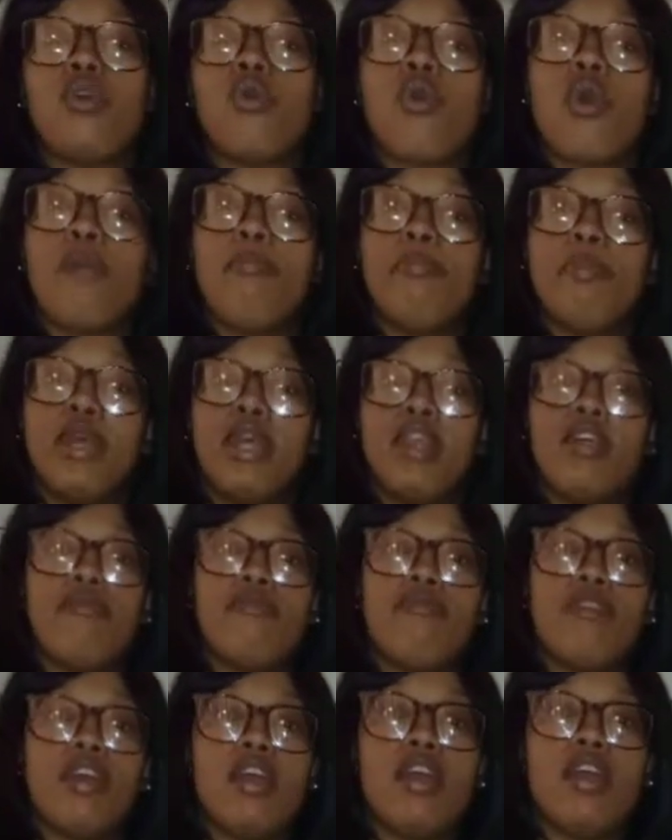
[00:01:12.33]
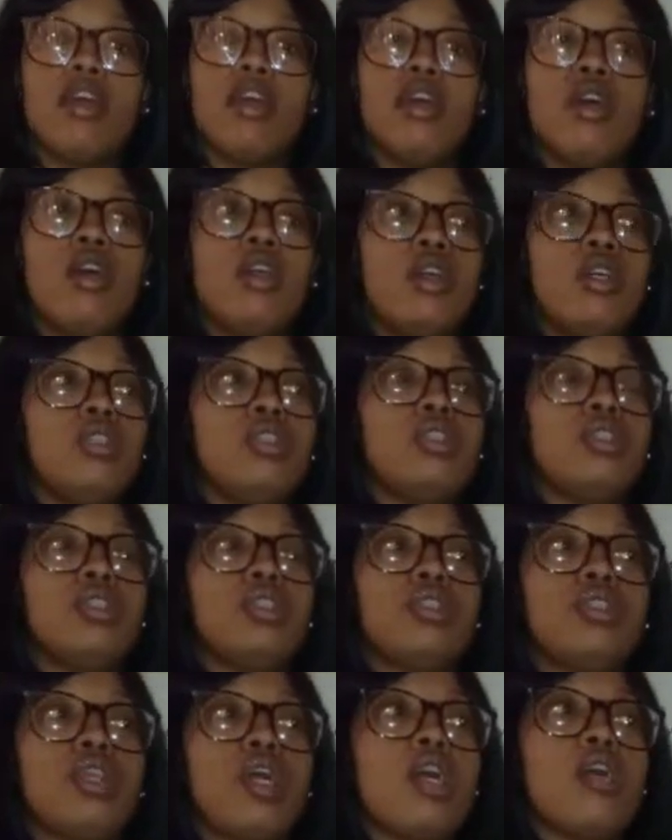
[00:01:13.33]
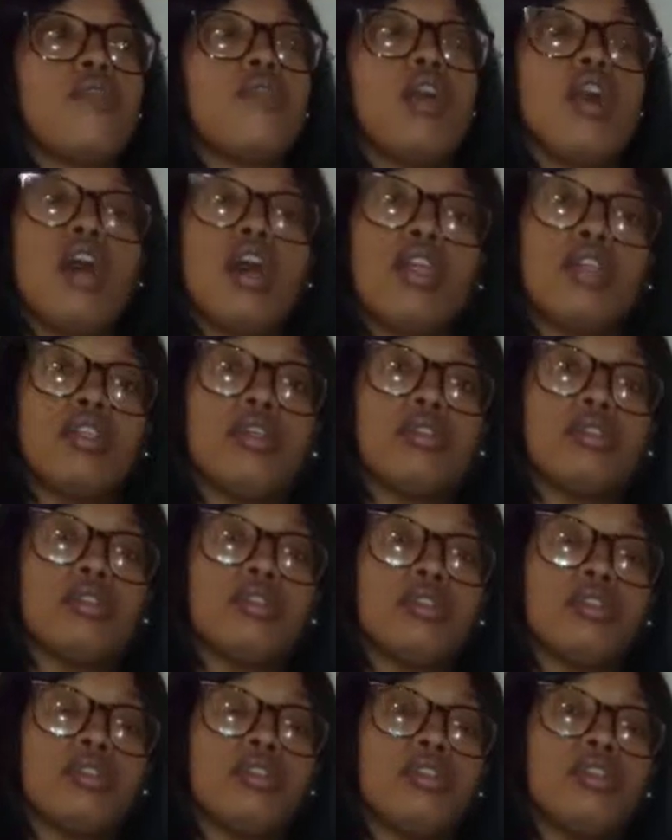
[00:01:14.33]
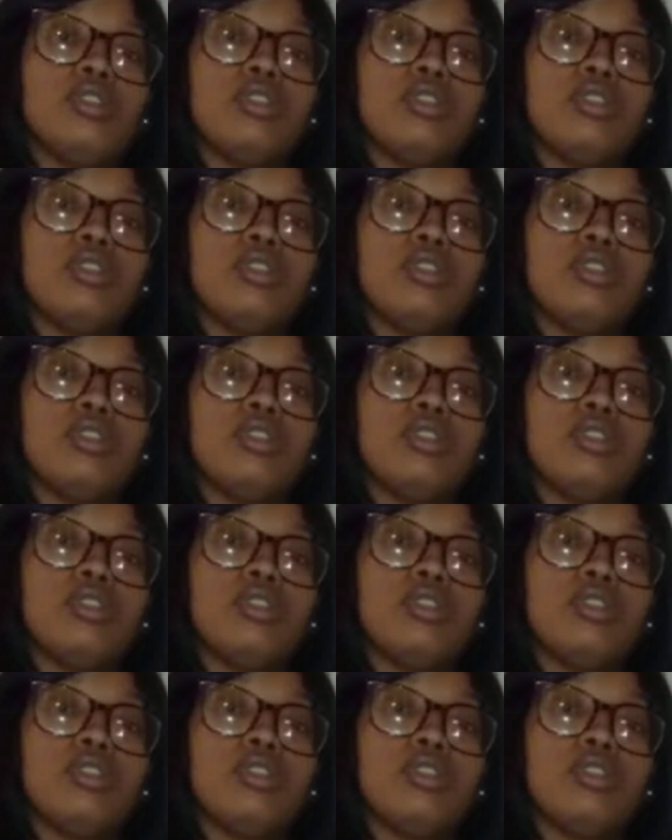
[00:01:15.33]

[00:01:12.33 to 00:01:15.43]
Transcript: or benefit to serve others.